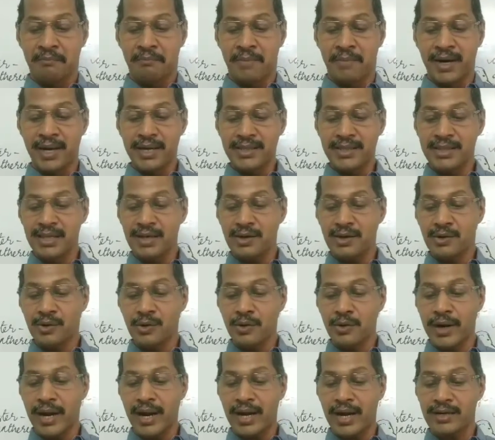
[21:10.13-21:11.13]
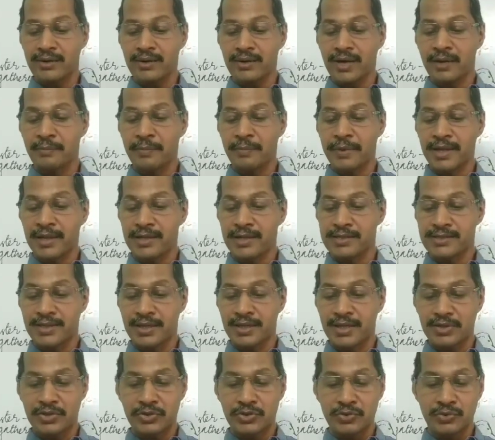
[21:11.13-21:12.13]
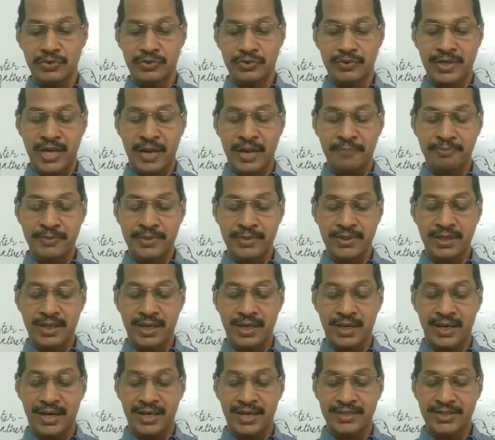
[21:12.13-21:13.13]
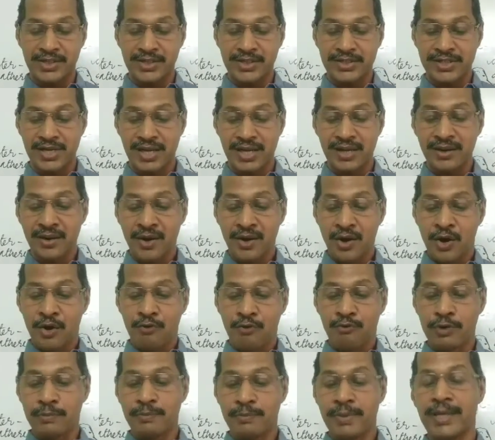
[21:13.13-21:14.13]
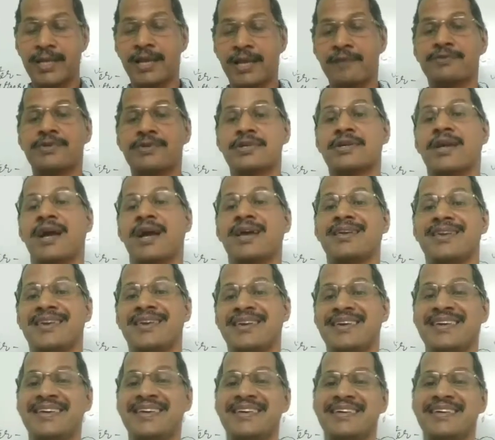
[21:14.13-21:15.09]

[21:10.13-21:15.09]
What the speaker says: Mahendra, who had been listening to rapt attention, would be left hanging.